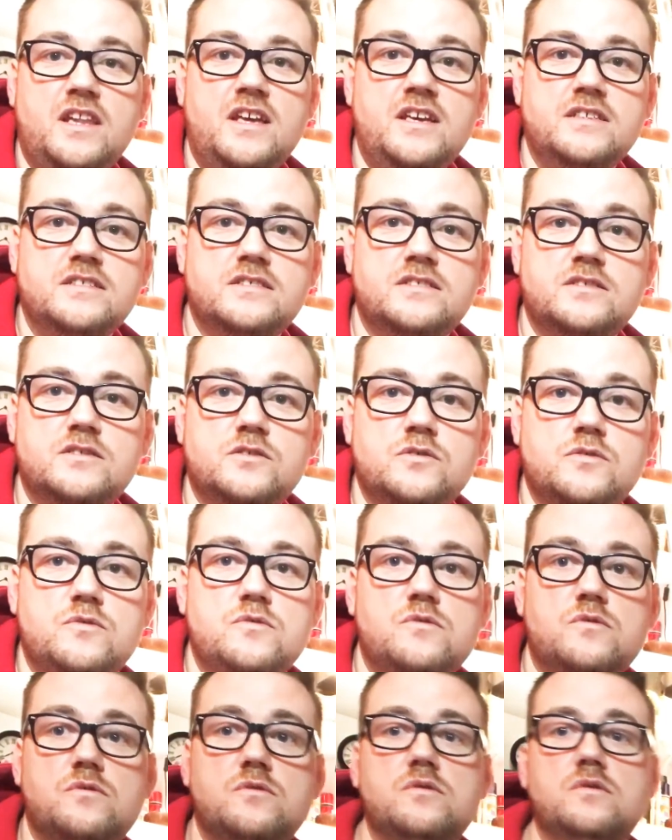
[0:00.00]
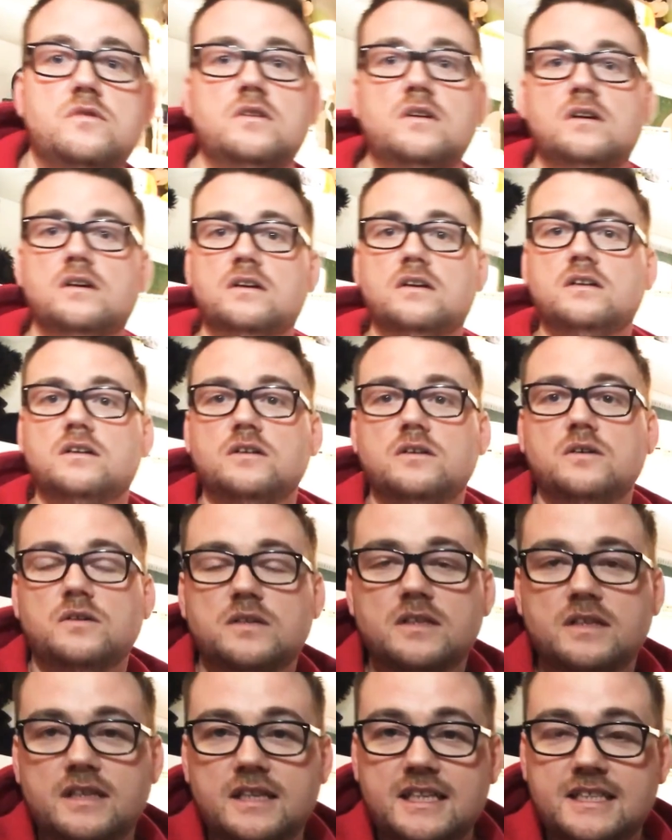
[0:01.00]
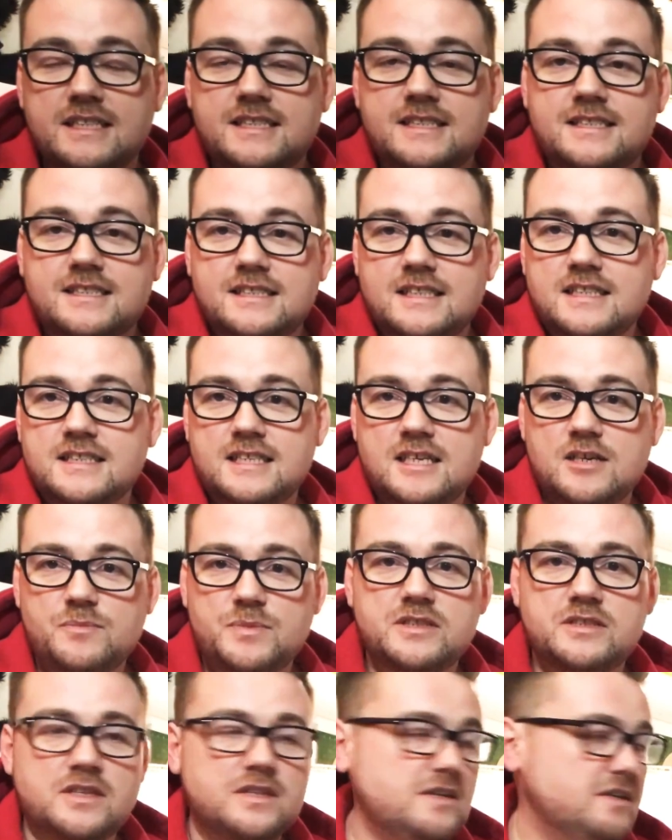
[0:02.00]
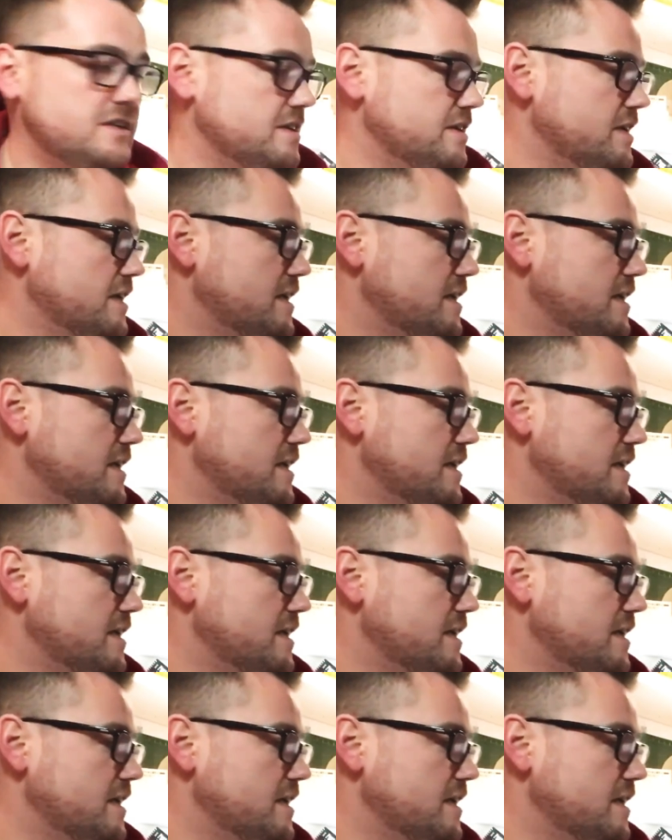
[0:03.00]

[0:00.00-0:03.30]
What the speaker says: this, so let's help each other.